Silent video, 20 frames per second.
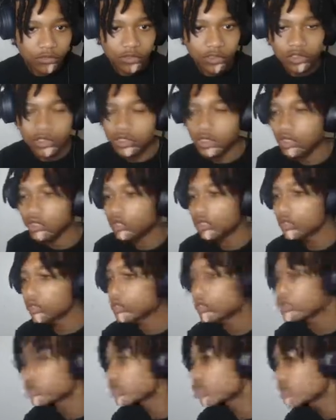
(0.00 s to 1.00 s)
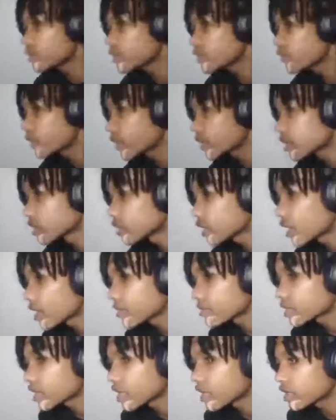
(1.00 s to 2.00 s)
Let's go. W fucking
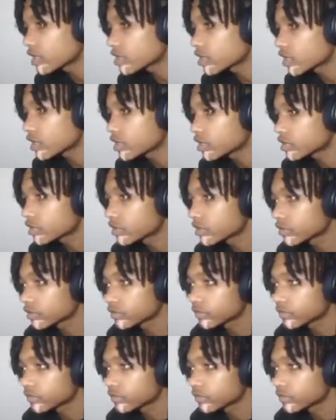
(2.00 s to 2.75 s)
live chat, let's get it.